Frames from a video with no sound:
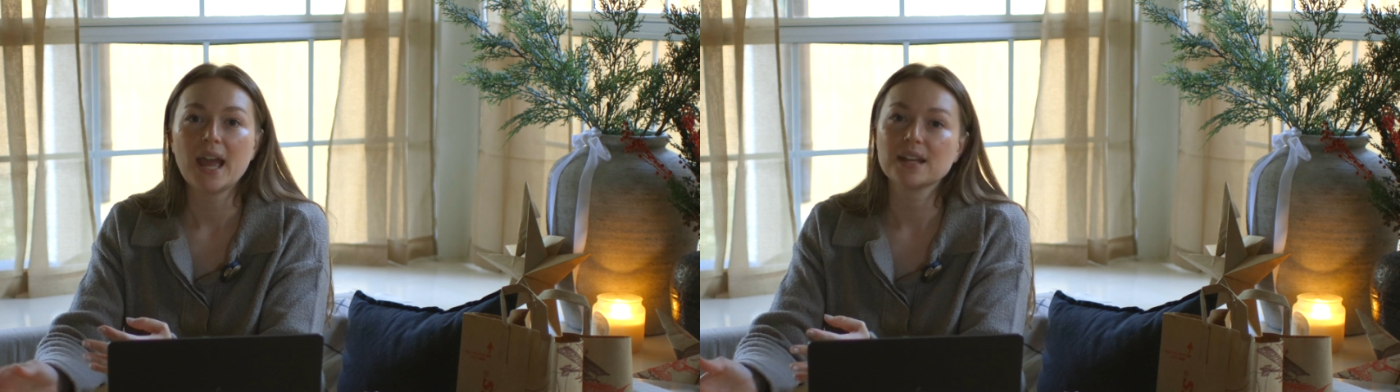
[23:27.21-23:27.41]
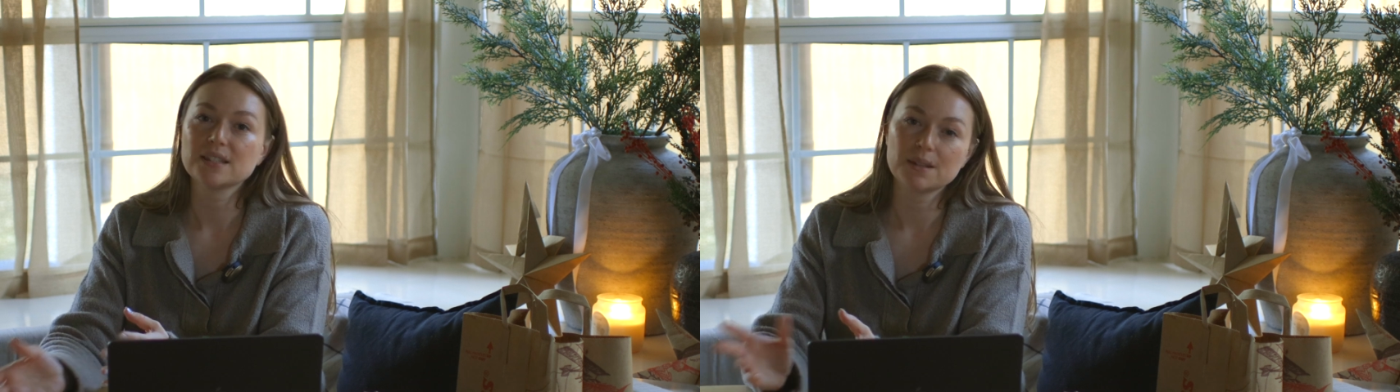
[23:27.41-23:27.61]

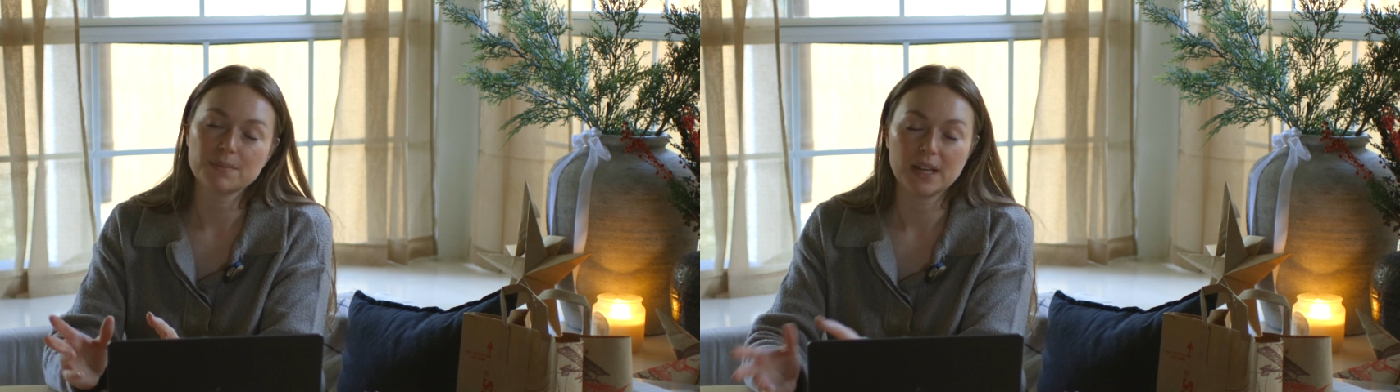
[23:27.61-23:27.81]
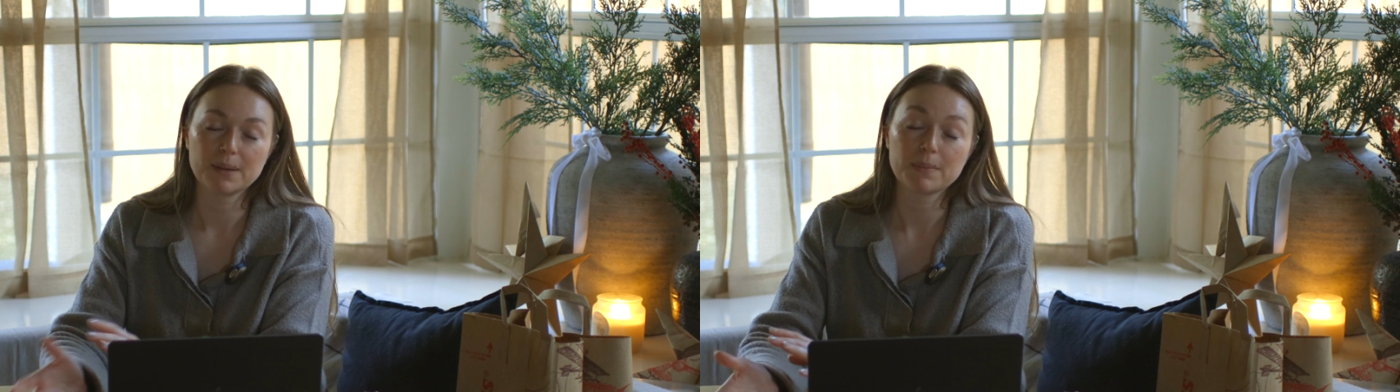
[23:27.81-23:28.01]
and so,
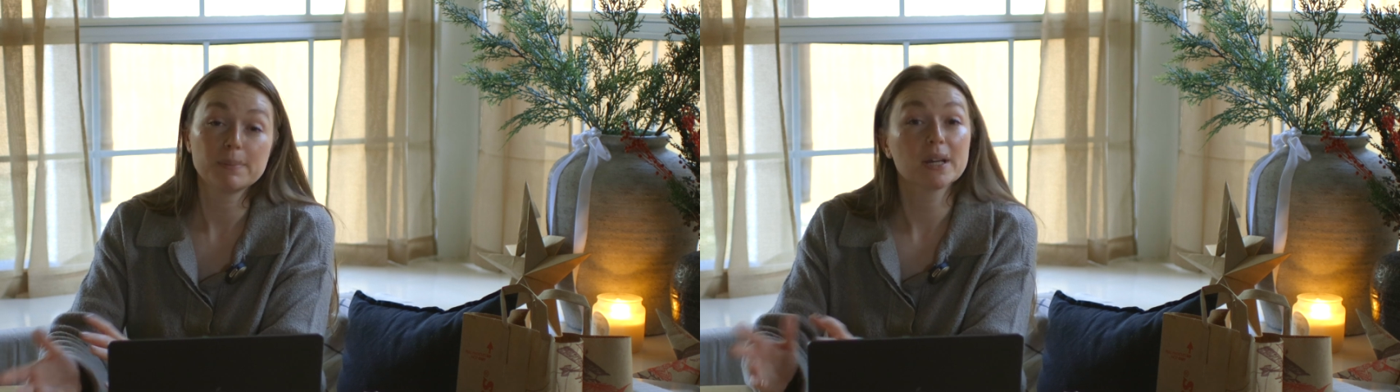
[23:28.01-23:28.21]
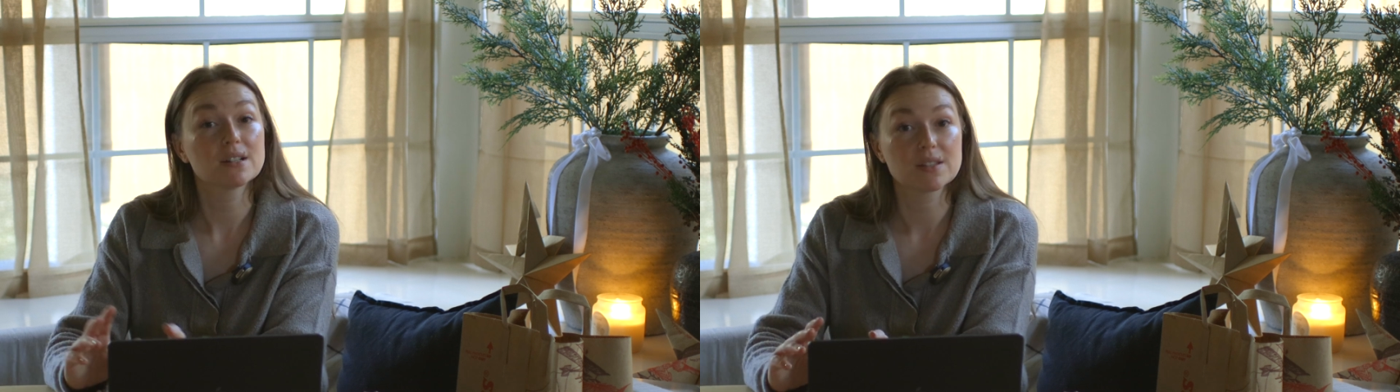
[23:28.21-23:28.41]
like, my
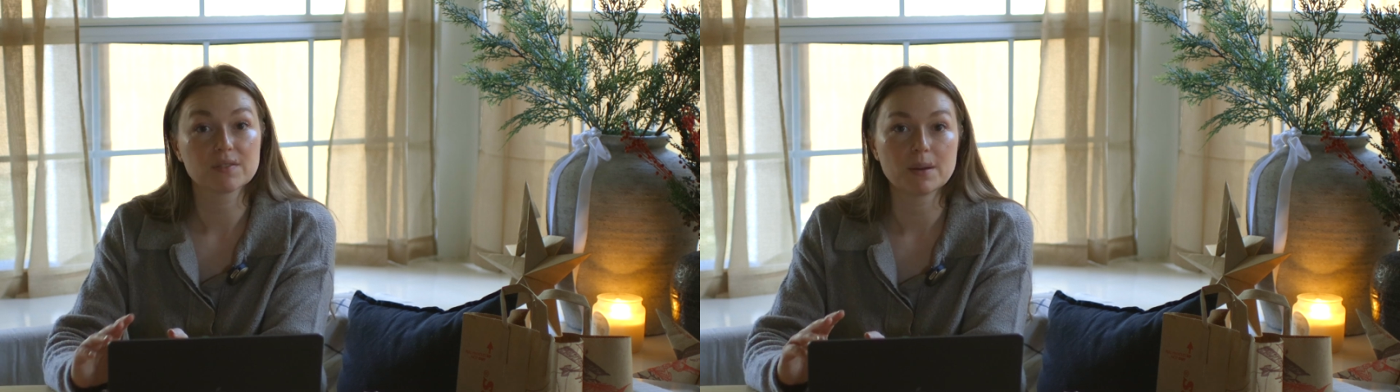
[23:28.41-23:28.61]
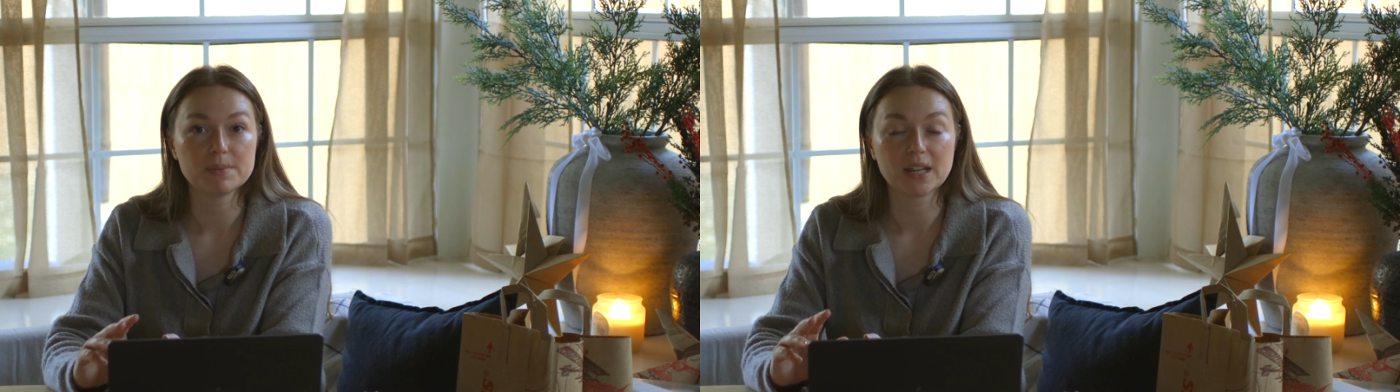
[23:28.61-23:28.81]
parents have
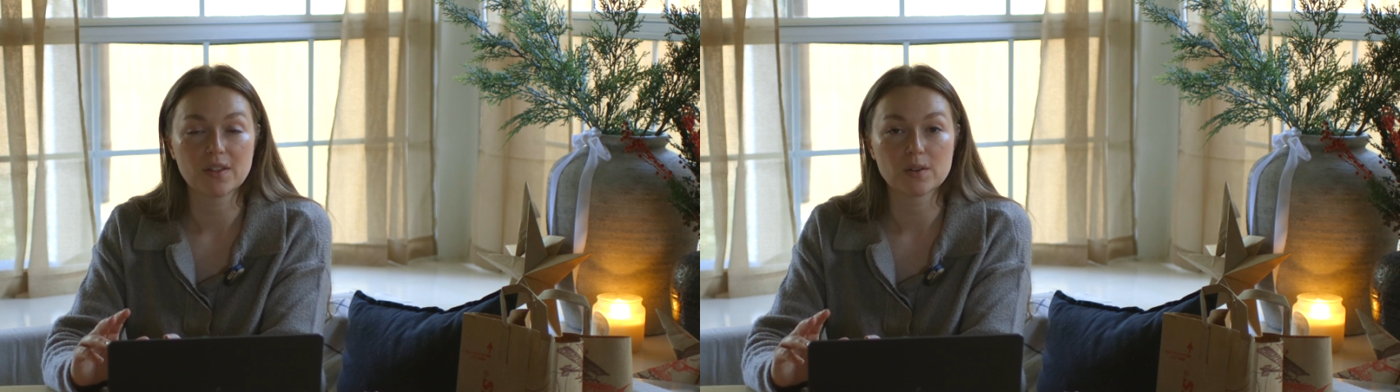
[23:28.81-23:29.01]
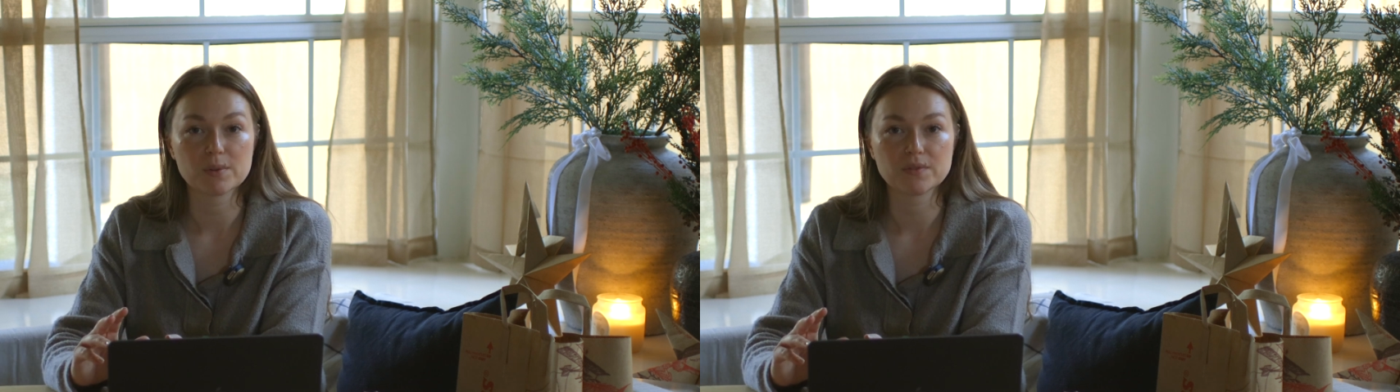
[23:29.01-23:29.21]
come
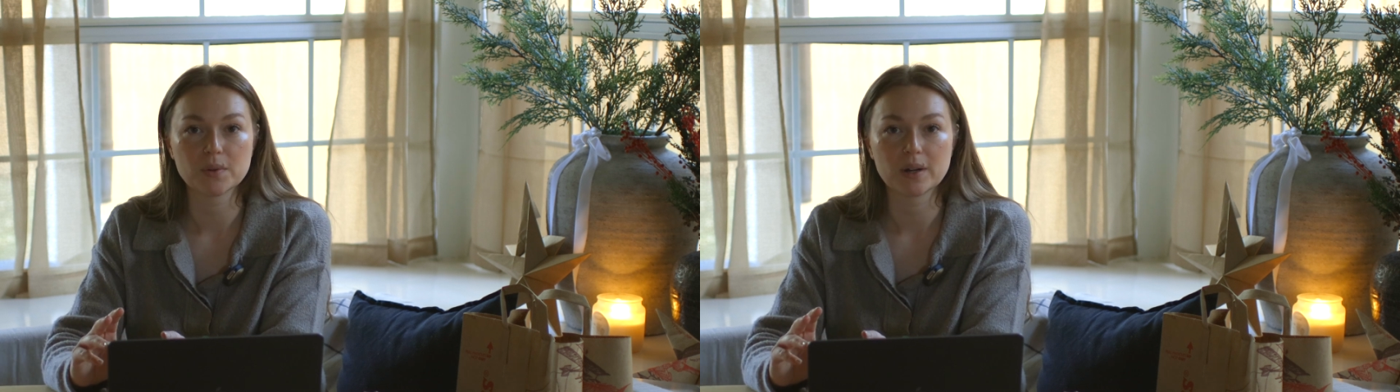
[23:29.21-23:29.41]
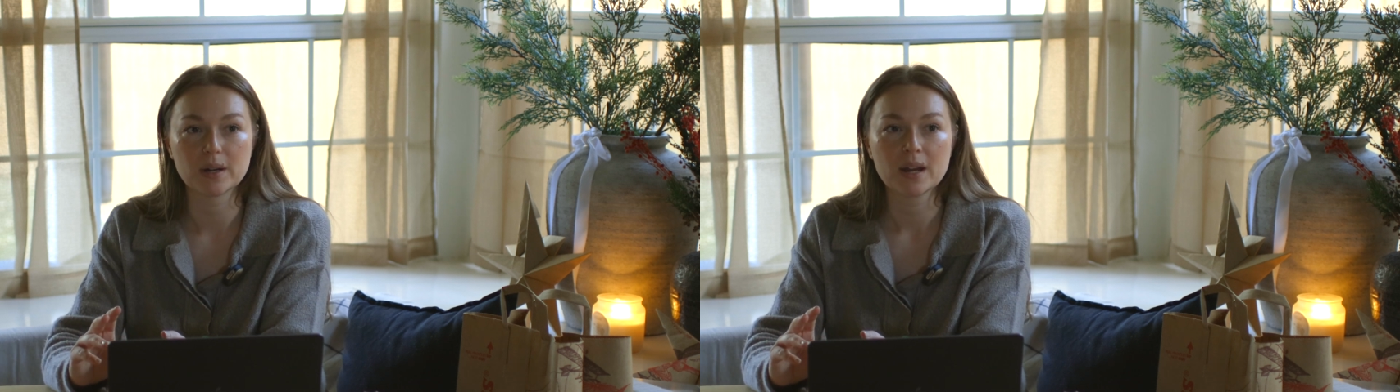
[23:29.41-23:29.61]
together
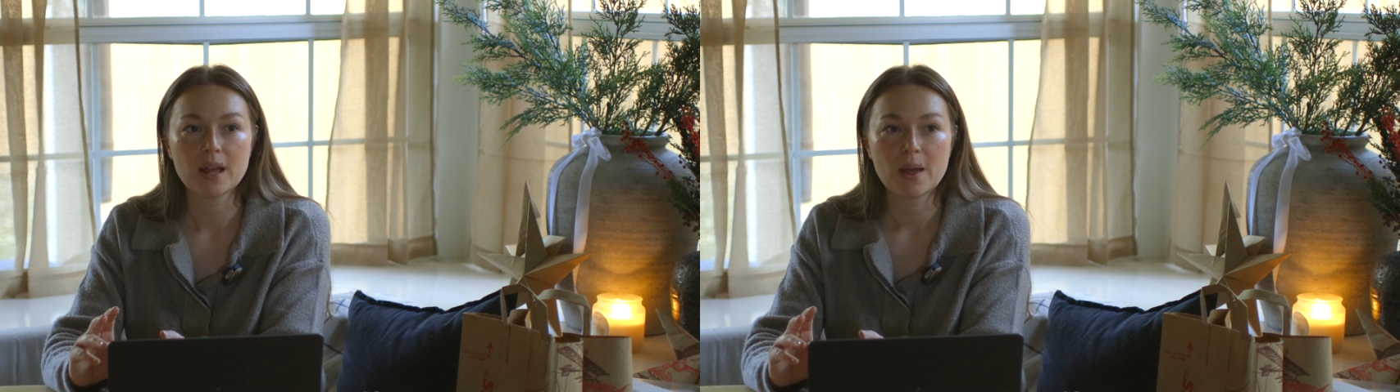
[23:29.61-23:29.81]
before,